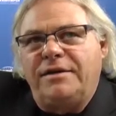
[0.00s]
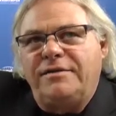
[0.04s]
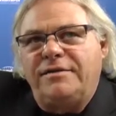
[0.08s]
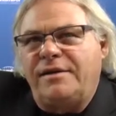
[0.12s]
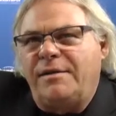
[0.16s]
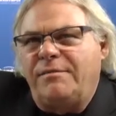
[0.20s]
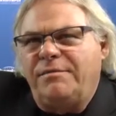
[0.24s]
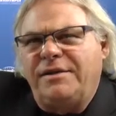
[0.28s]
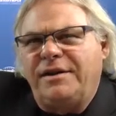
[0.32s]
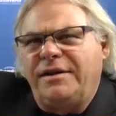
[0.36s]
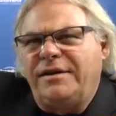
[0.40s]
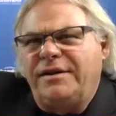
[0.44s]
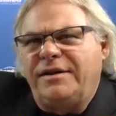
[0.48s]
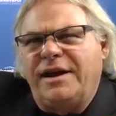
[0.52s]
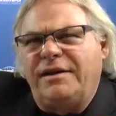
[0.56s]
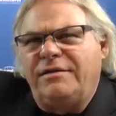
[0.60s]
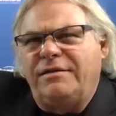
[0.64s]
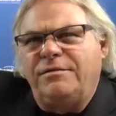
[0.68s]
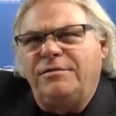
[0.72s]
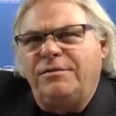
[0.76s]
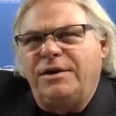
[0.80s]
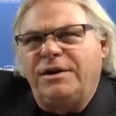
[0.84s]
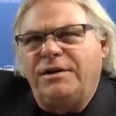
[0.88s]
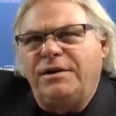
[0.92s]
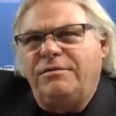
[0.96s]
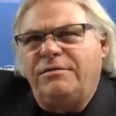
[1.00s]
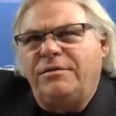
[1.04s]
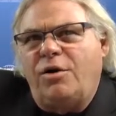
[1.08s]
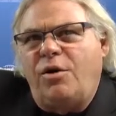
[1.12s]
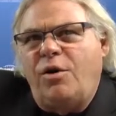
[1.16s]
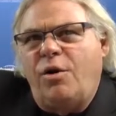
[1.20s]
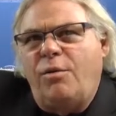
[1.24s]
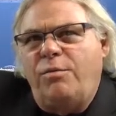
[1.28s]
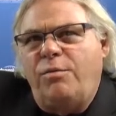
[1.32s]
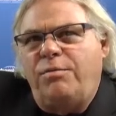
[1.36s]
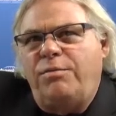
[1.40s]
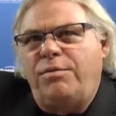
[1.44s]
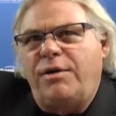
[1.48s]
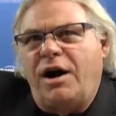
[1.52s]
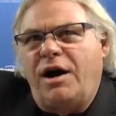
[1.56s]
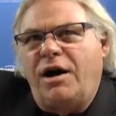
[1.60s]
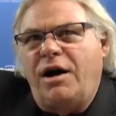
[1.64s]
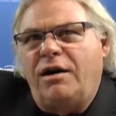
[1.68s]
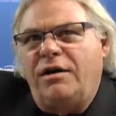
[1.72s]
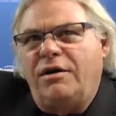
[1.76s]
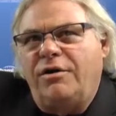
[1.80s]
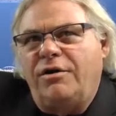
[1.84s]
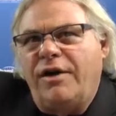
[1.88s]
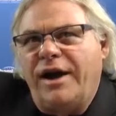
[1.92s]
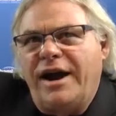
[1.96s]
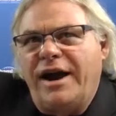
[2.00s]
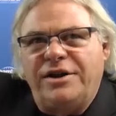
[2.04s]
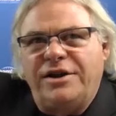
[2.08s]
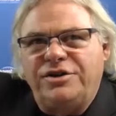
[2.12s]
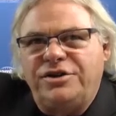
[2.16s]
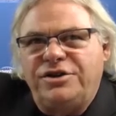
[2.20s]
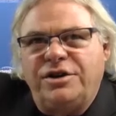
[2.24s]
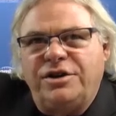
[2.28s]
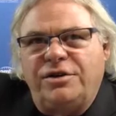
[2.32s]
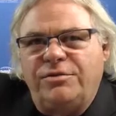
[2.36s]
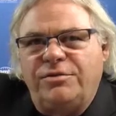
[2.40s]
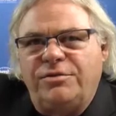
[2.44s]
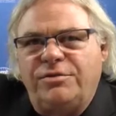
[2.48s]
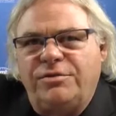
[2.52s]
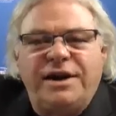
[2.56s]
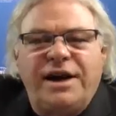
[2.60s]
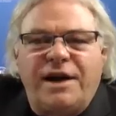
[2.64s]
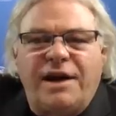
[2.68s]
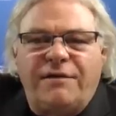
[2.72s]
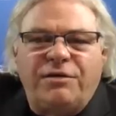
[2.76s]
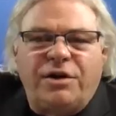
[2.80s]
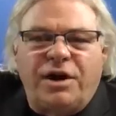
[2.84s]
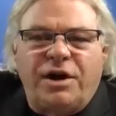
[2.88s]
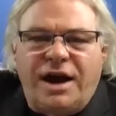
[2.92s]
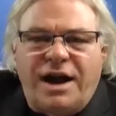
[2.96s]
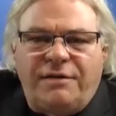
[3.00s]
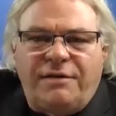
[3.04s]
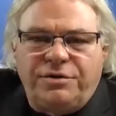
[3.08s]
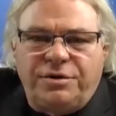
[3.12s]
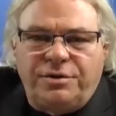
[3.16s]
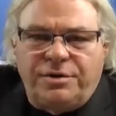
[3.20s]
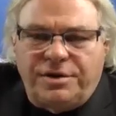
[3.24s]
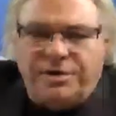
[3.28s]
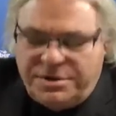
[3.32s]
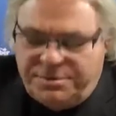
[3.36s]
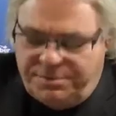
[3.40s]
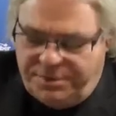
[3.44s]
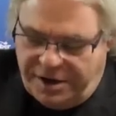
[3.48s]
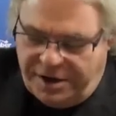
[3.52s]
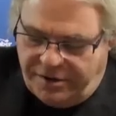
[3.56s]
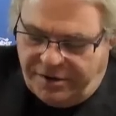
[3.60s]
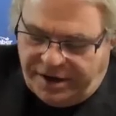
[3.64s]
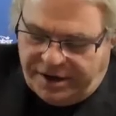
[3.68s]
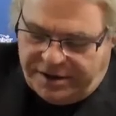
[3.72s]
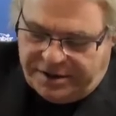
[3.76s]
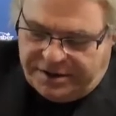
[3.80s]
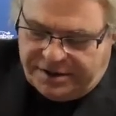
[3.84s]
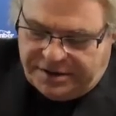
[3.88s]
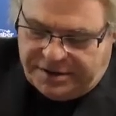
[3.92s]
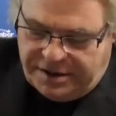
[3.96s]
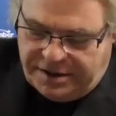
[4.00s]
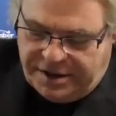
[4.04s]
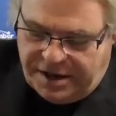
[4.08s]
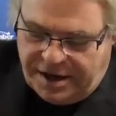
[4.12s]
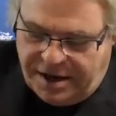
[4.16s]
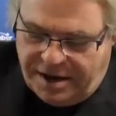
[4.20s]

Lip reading: something that we hope our grandchildren never have to experience?